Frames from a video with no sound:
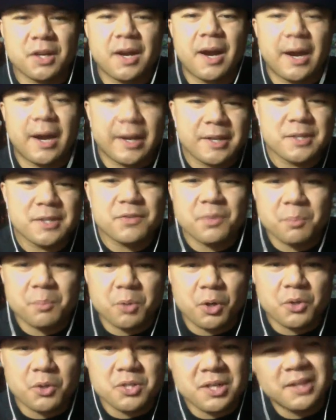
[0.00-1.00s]
hiatus from
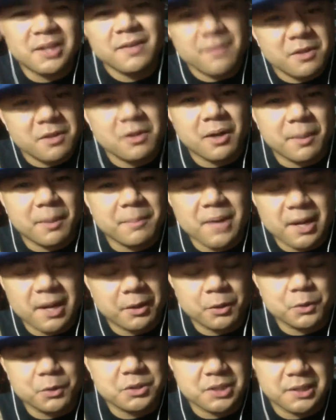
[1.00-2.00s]
coaching, even though I'm not
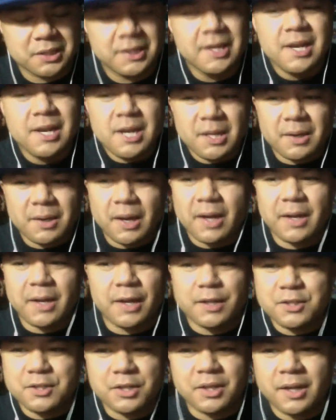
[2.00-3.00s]
coaching,
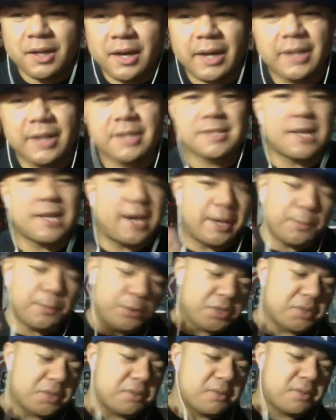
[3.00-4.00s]
I took a hiatus. I
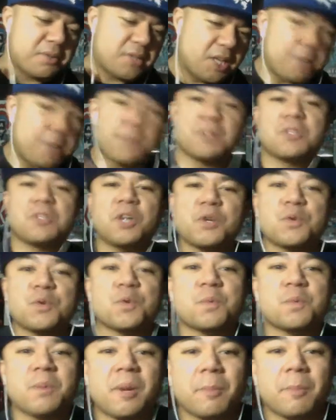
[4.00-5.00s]
would keep in touch
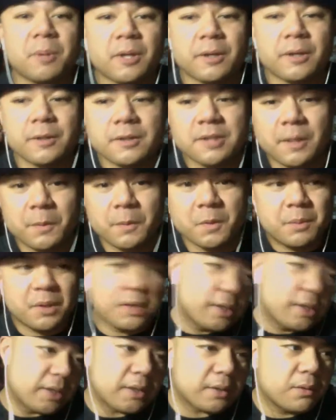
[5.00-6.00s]
with my players. I would
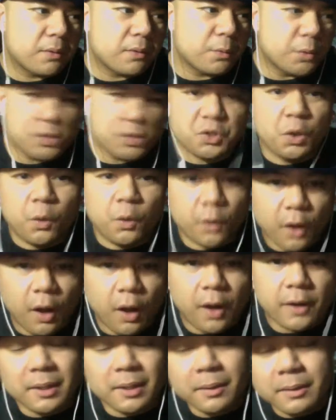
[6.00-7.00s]
like, what's going
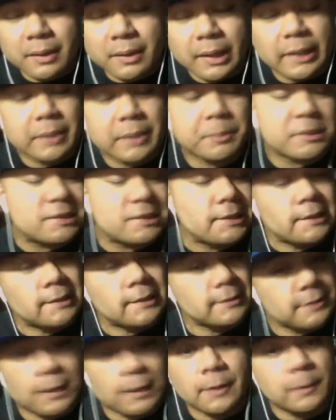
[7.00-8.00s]
on? 90%
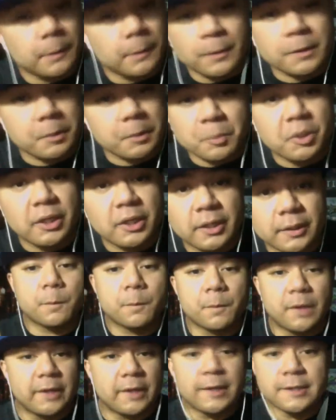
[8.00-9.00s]
of the time they were complaining.
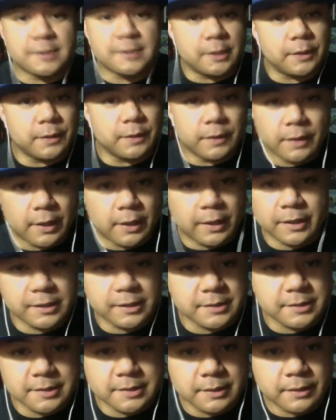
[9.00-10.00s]
Like I said,
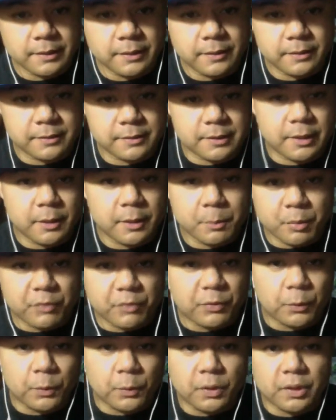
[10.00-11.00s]
this ain't a
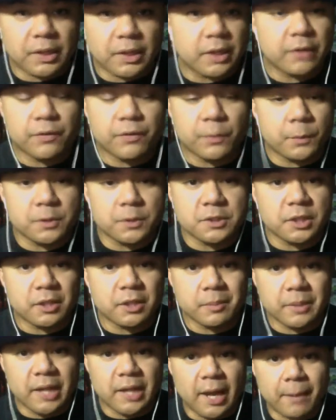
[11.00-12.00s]
perfect world. Not everyone's
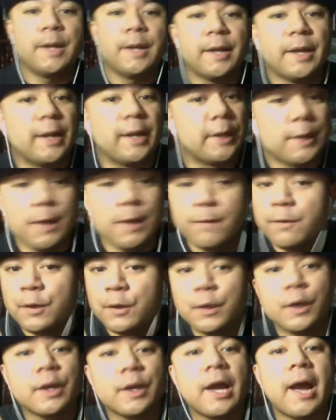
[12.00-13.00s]
gonna be happy. It ain't
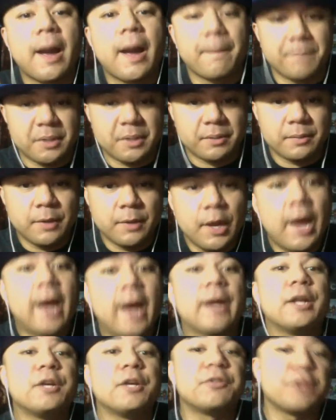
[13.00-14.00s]
never gonna happen.
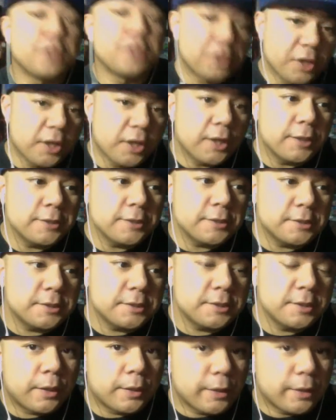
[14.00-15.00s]
And if it
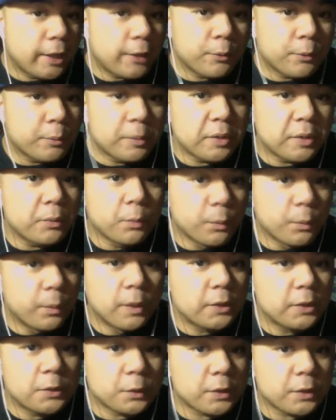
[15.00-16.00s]
does, that will be
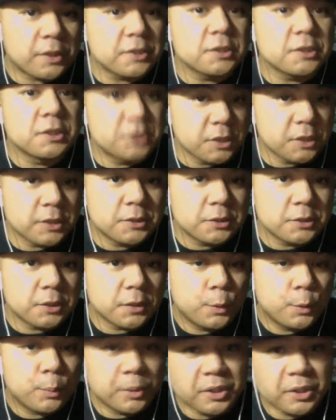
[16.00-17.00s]
one crazy shit
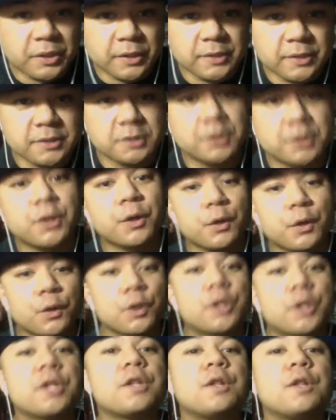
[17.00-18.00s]
show. Because, you know,
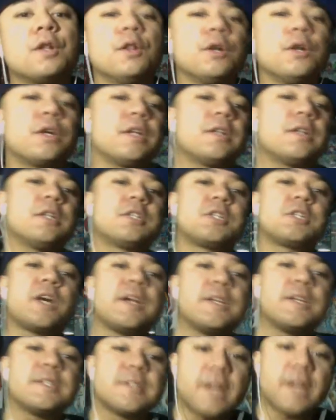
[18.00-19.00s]
look at the
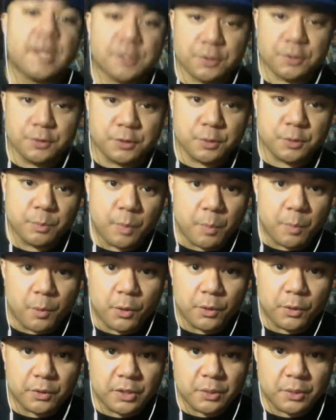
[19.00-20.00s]
Chinese Nationals and
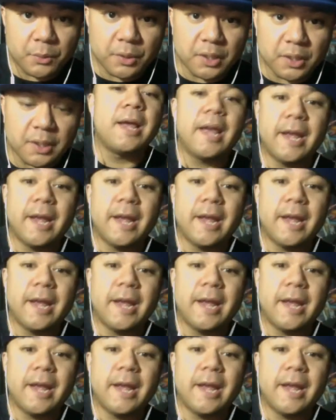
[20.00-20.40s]
Memorial Day weekend.